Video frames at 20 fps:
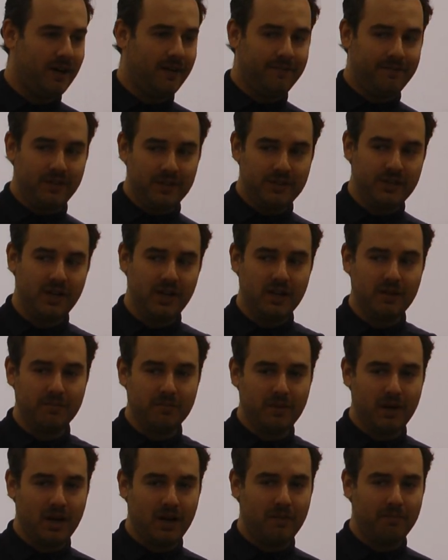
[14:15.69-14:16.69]

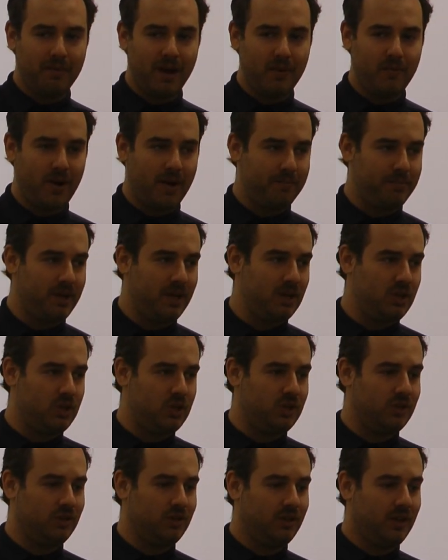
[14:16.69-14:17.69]
visiting my
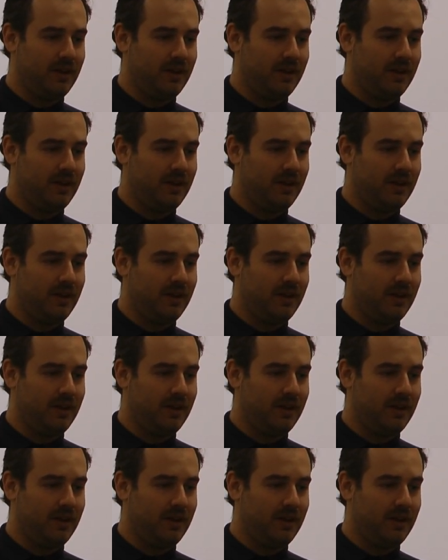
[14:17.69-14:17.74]
webpage